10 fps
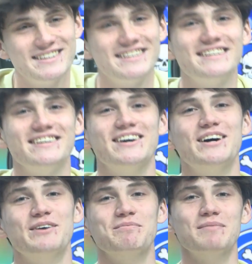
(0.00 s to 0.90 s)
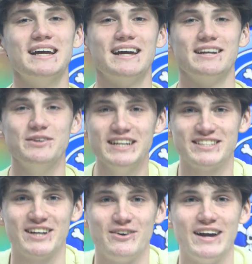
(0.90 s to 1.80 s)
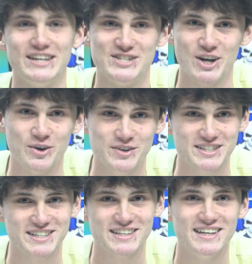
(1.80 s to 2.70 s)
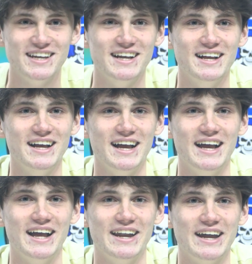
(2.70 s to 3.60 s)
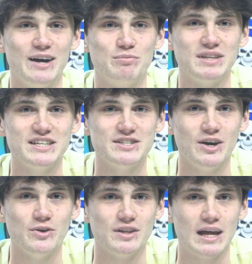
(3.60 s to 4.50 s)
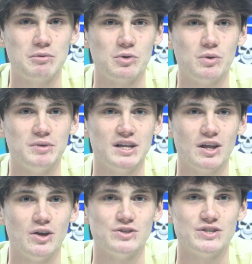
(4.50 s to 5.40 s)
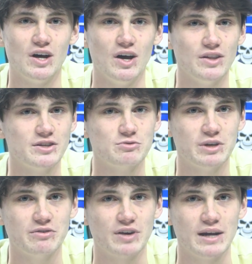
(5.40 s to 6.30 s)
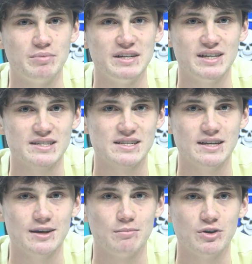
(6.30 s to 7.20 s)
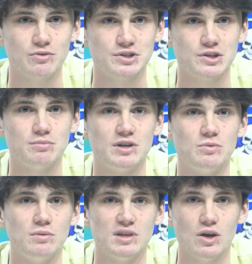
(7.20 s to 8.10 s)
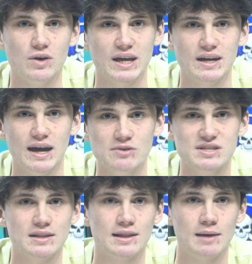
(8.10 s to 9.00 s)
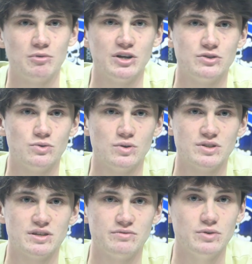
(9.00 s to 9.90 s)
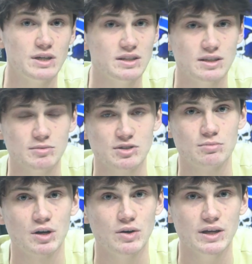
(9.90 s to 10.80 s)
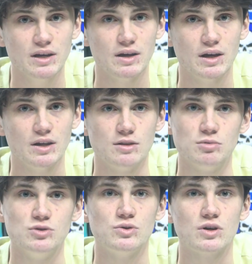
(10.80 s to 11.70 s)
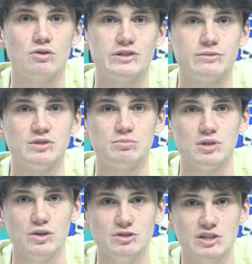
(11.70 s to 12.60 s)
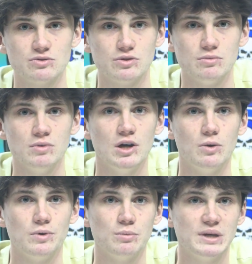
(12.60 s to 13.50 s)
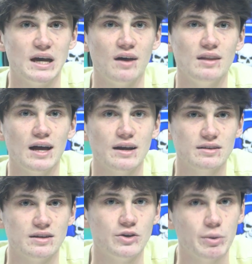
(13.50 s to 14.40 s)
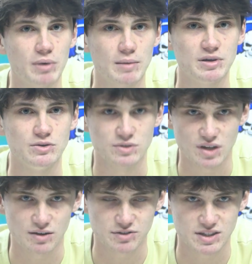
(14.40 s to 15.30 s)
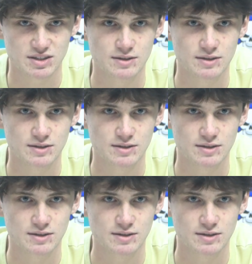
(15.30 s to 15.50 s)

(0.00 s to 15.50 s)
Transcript: Oh man, you need to start writing jokes. And now, please note, the library will be closed all this week for AP testing. A book return bin will be located outside the library doors. If you need to see Mr. Pody, the blue door across from Ms. Pelosi's room will be unlocked and you can pop into his office.